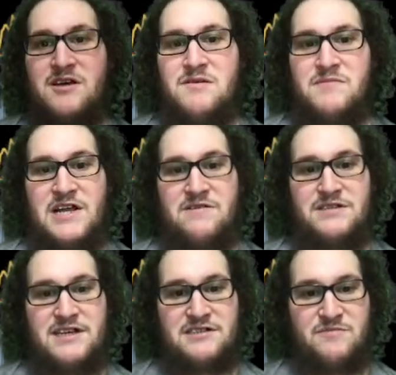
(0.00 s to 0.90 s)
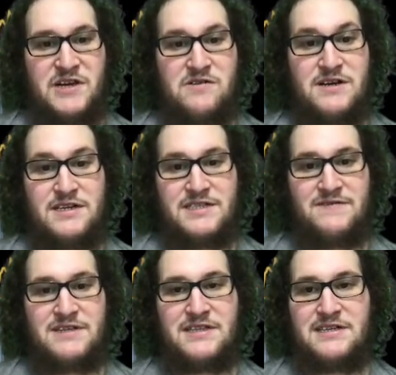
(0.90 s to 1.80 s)
But anyways, yeah, so Bitcoin hit
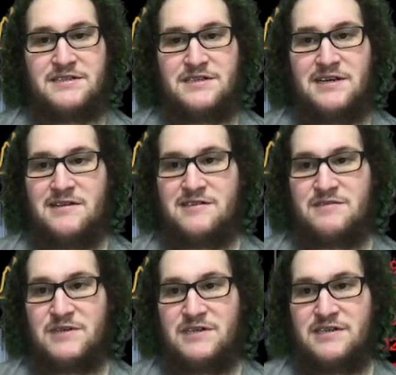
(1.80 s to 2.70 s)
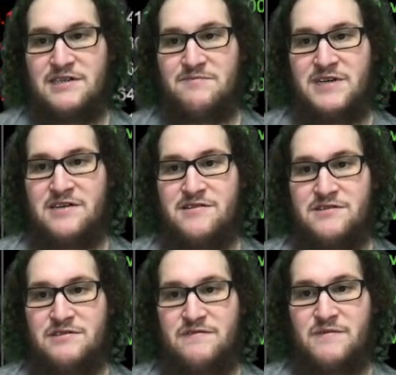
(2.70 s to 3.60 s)
$17,000, but in better
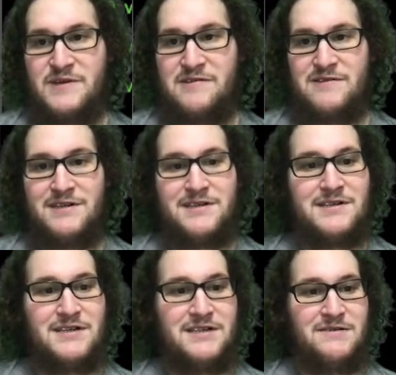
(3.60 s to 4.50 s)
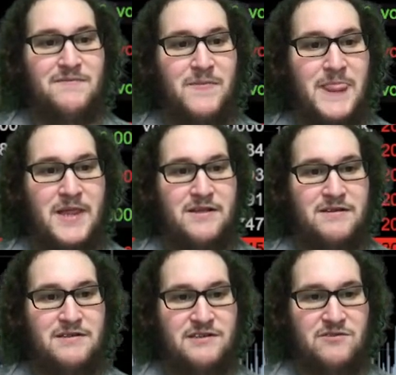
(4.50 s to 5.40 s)
news for Bitcoin,
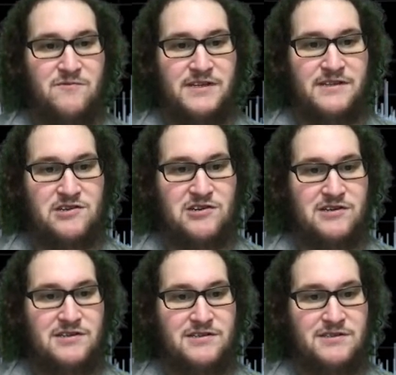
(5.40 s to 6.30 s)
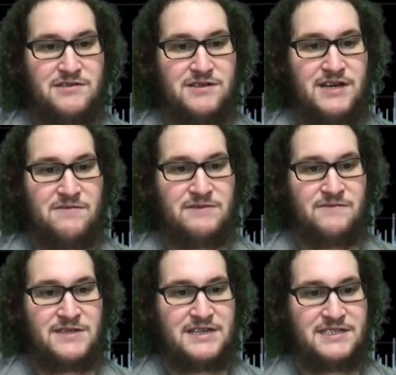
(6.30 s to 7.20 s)
let's look at the weekly chart. So yeah, it
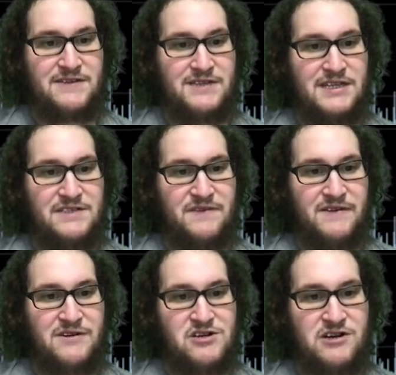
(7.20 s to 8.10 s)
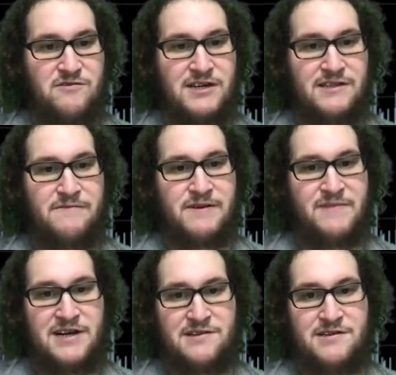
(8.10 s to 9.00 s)
went down to 17,500. It quickly
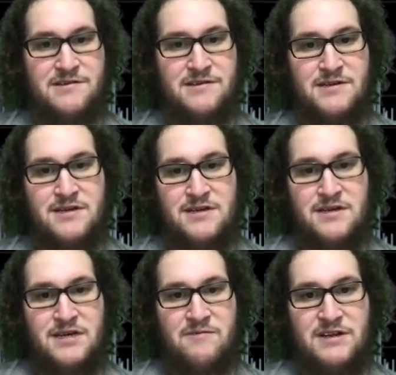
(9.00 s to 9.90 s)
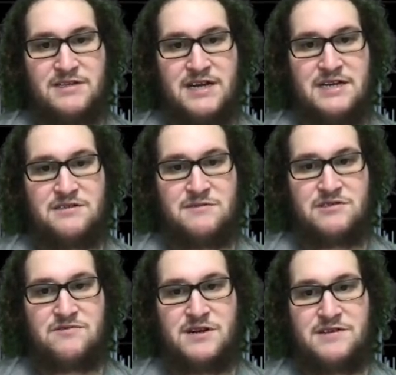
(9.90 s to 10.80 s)
rebounded. It went as high as
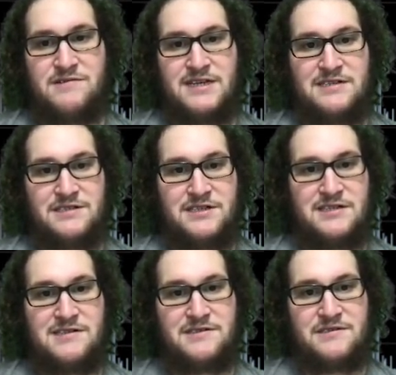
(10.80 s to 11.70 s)
almost $22,000,